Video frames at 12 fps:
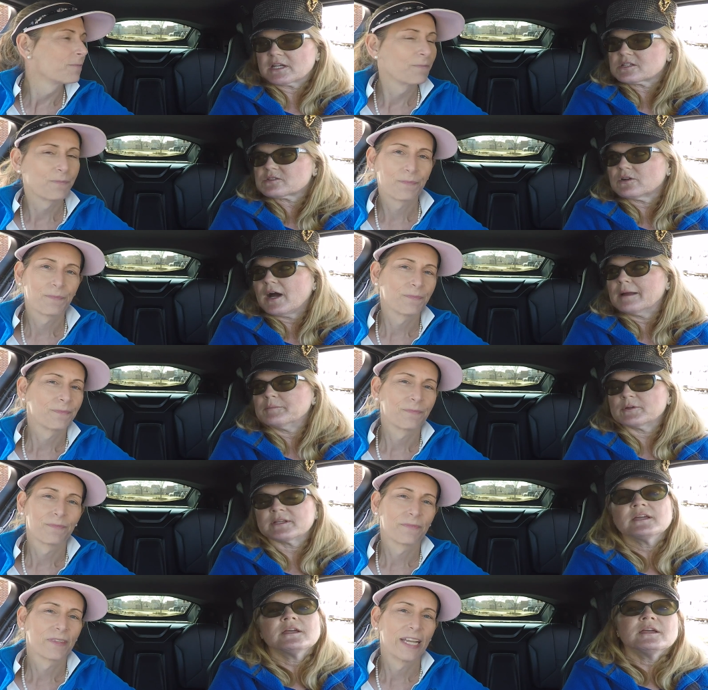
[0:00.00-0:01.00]
Speaker 1: next to a hybrid.
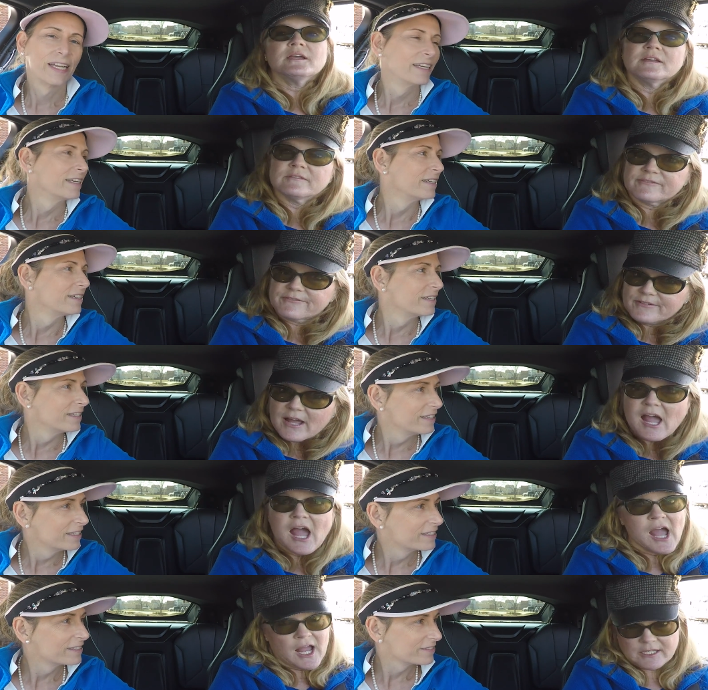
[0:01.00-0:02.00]
In
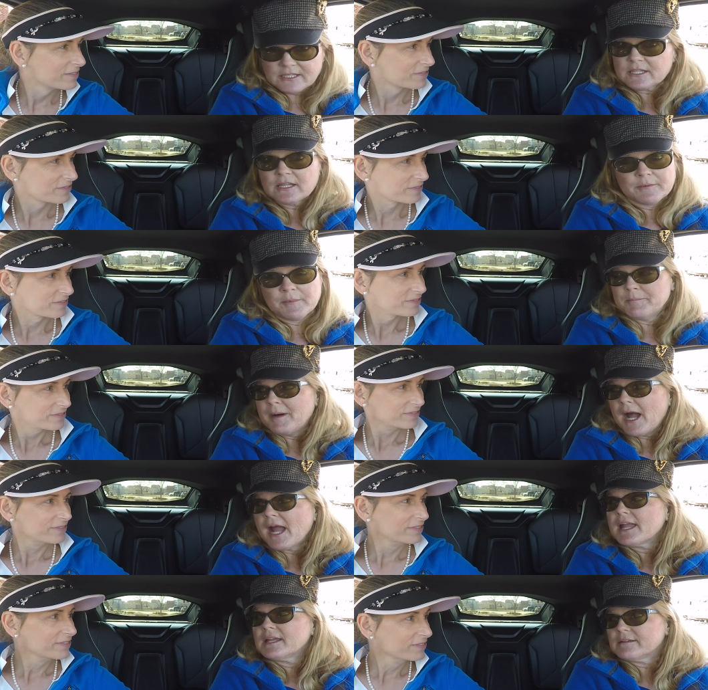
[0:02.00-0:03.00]
fact,
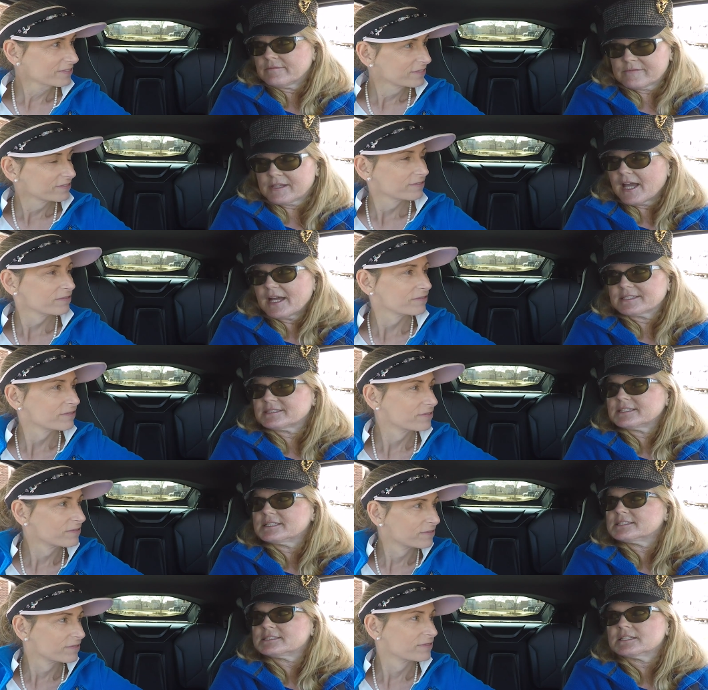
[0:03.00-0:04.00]
my guess
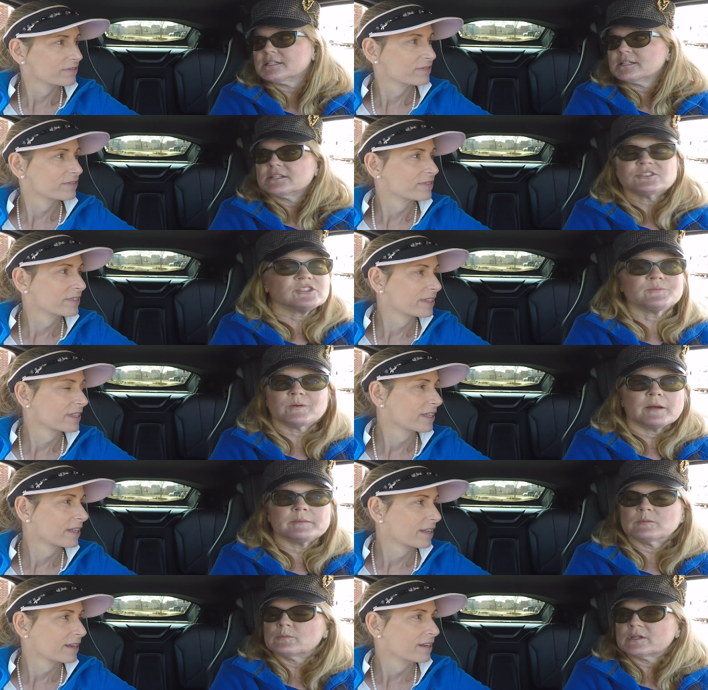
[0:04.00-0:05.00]
is she
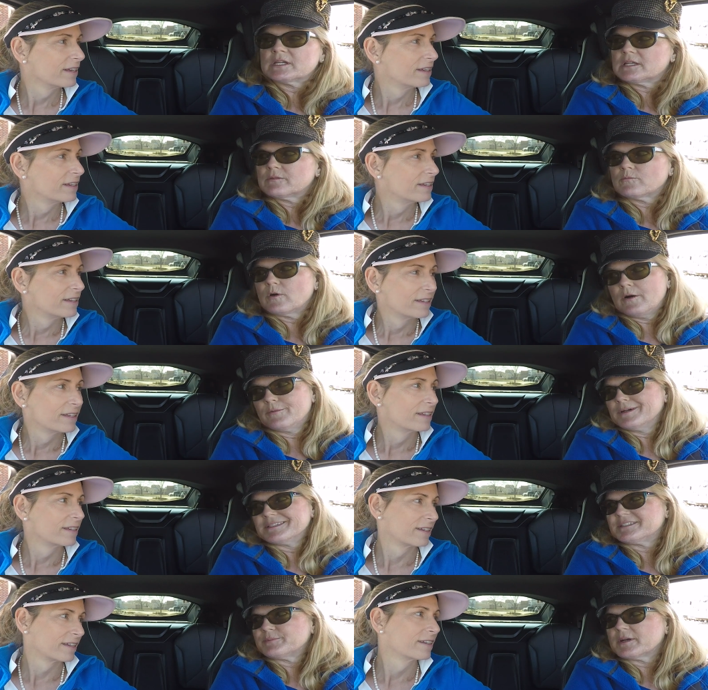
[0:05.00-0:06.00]
probably, well,
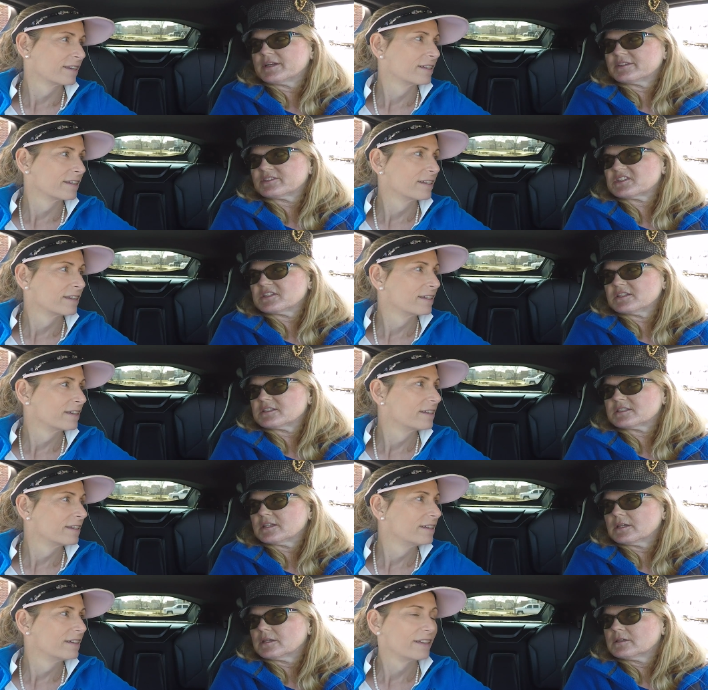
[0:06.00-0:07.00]
one, she probably just didn't even see
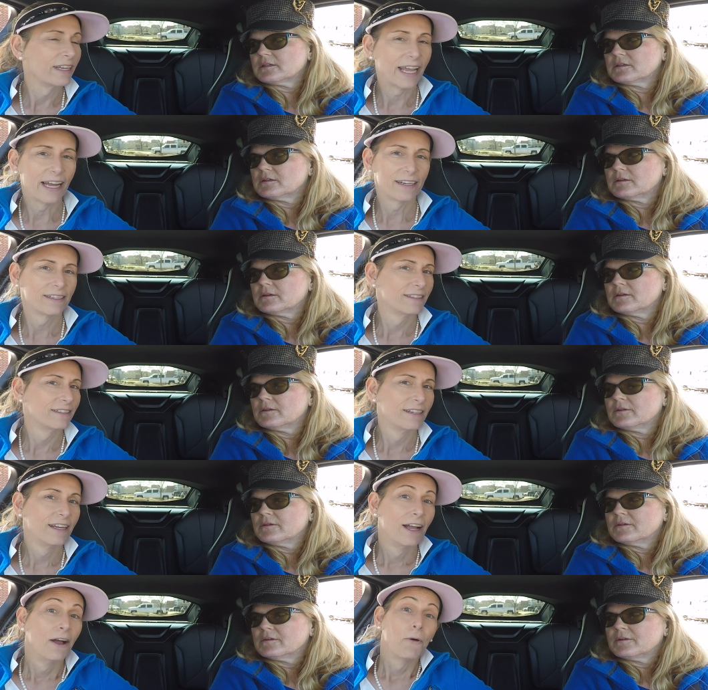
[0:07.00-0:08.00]
it. Yeah.
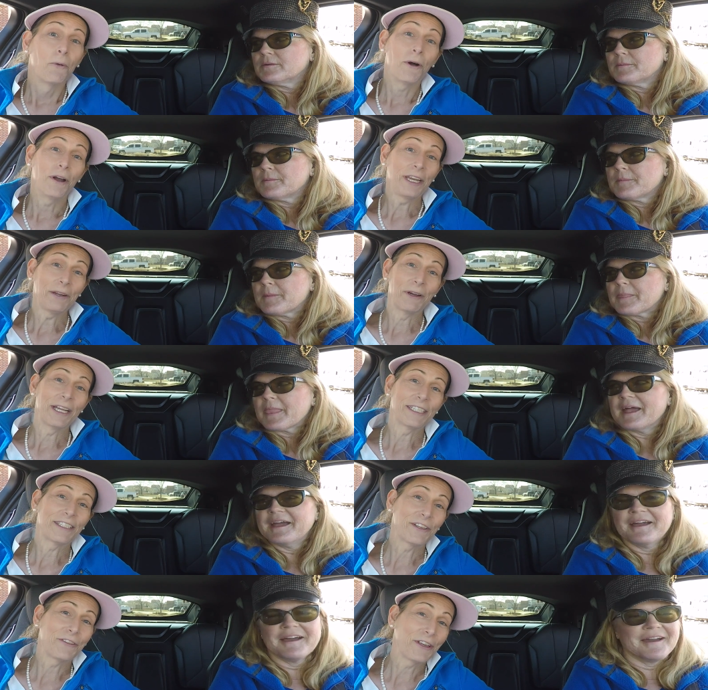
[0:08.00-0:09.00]
Well, anyway,
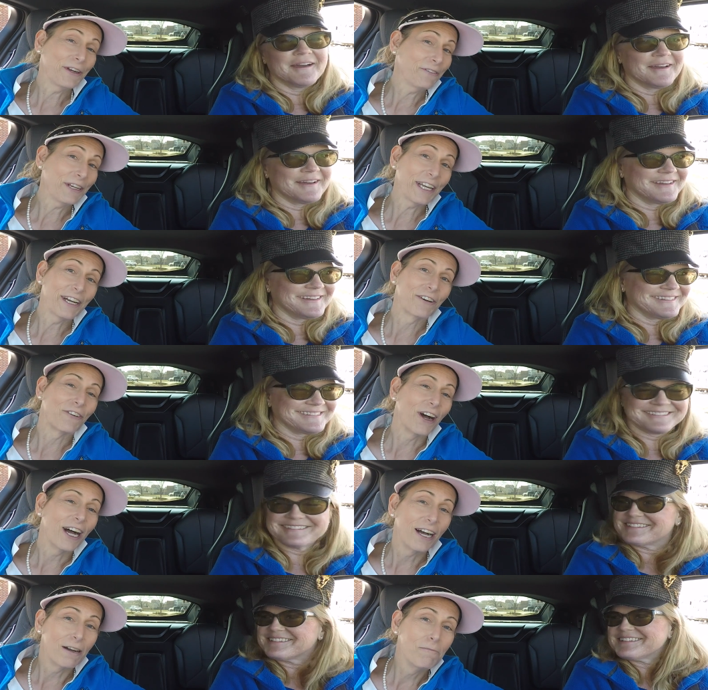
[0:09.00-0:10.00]
so there we go.
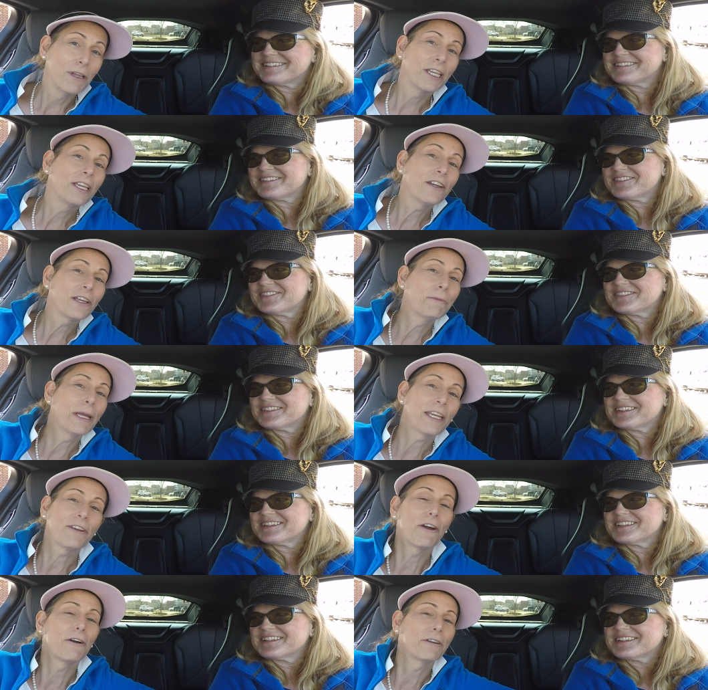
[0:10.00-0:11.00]
You can make
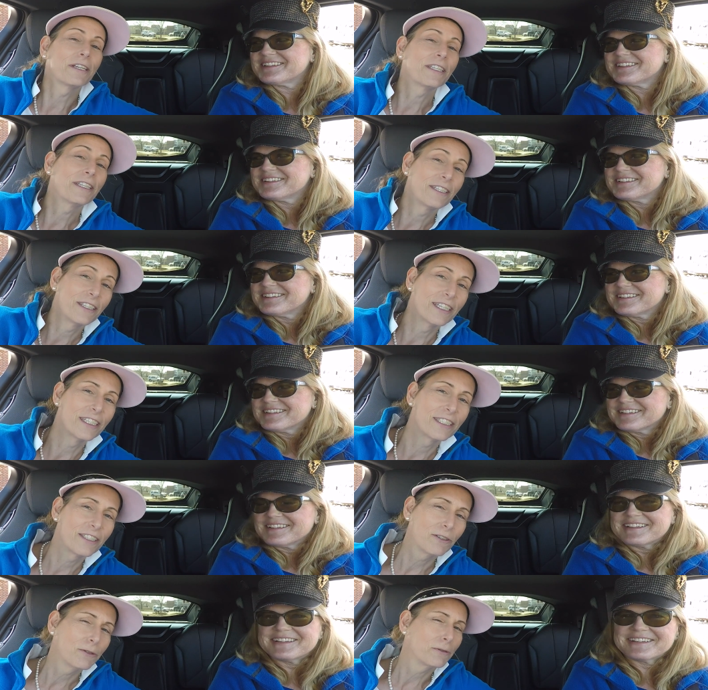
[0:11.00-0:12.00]
your own decision as
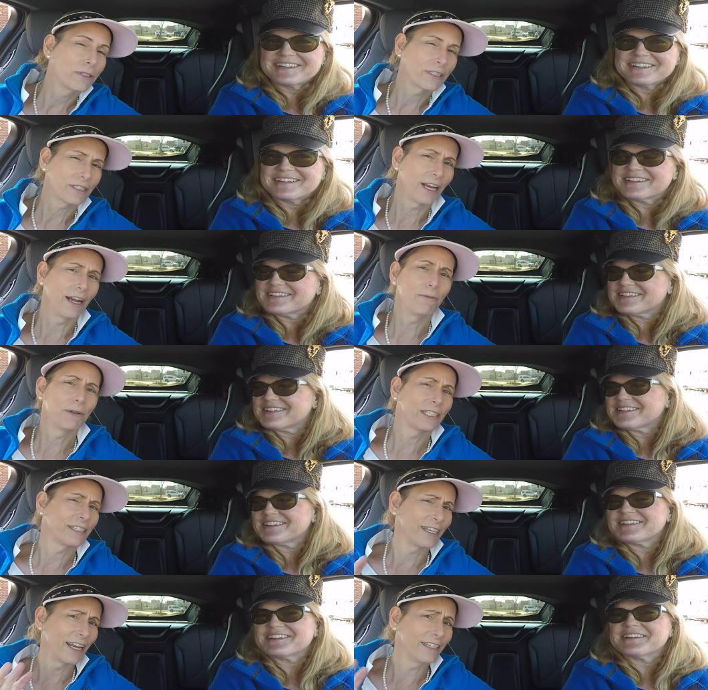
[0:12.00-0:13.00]
to just how much
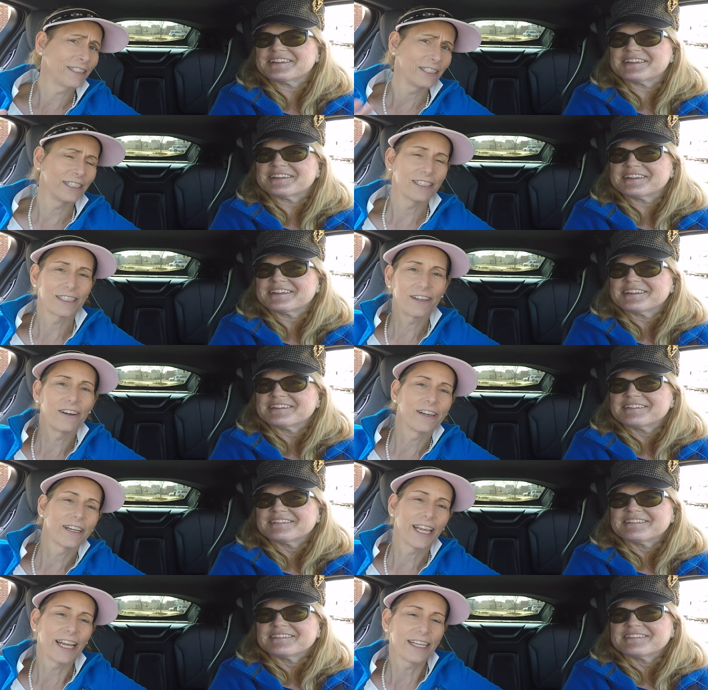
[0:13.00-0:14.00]
attention this car
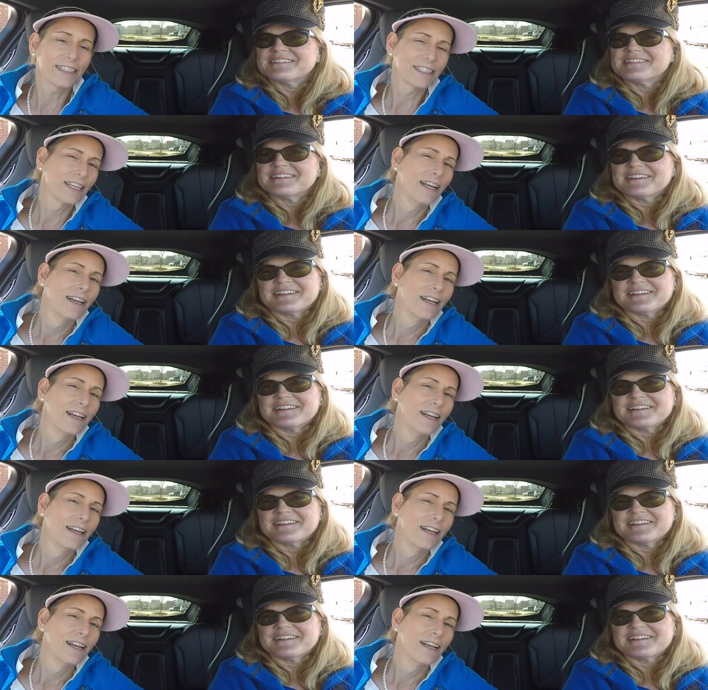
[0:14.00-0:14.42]
gets.